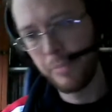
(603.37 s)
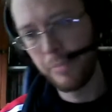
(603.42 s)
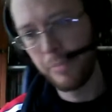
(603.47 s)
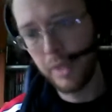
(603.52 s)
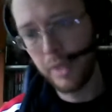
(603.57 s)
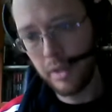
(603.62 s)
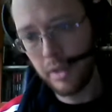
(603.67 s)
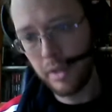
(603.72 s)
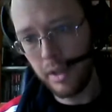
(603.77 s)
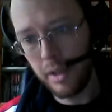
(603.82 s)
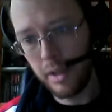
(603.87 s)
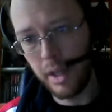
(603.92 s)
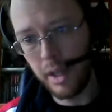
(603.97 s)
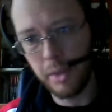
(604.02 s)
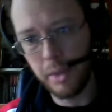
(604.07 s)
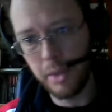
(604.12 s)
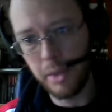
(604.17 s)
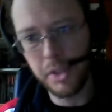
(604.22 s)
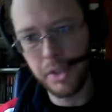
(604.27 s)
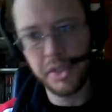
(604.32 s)

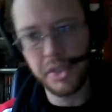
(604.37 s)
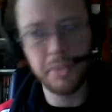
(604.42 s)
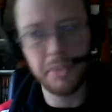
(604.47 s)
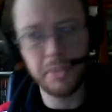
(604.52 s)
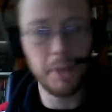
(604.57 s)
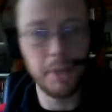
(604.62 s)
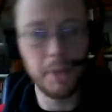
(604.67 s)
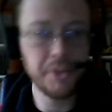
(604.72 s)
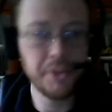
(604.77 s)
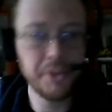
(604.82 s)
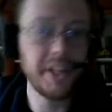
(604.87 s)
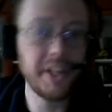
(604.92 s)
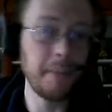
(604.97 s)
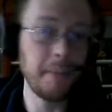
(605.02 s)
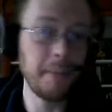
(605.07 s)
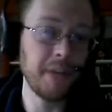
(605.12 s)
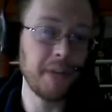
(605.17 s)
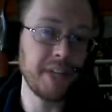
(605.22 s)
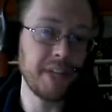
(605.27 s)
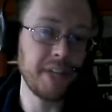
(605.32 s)
which is mostly about
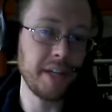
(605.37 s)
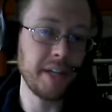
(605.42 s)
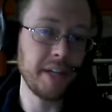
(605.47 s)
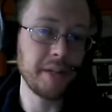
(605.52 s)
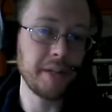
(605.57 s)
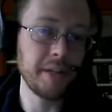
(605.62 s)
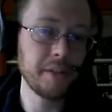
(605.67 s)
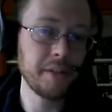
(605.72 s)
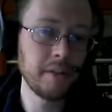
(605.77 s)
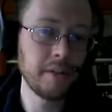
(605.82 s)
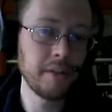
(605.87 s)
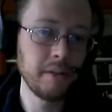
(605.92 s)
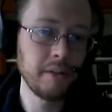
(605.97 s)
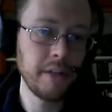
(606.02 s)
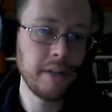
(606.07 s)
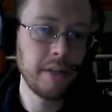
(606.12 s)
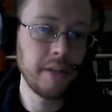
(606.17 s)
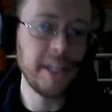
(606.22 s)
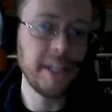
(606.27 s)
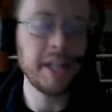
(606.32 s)
that character. And
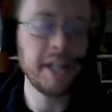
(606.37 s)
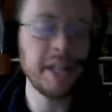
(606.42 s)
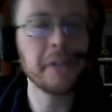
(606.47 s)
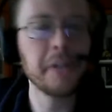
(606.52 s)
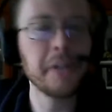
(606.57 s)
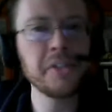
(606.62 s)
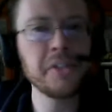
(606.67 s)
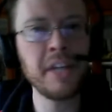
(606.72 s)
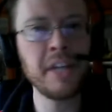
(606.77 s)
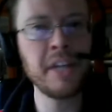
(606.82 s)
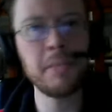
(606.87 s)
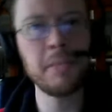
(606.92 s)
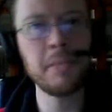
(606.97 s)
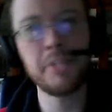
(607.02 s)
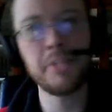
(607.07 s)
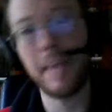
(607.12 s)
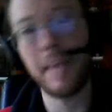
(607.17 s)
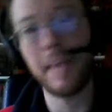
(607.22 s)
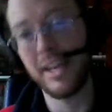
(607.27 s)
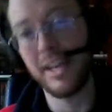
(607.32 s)
that character's name is
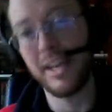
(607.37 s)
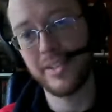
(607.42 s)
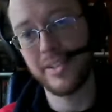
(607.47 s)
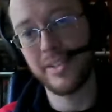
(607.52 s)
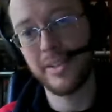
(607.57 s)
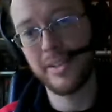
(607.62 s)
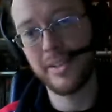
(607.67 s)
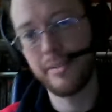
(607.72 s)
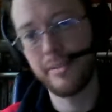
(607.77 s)
Mask.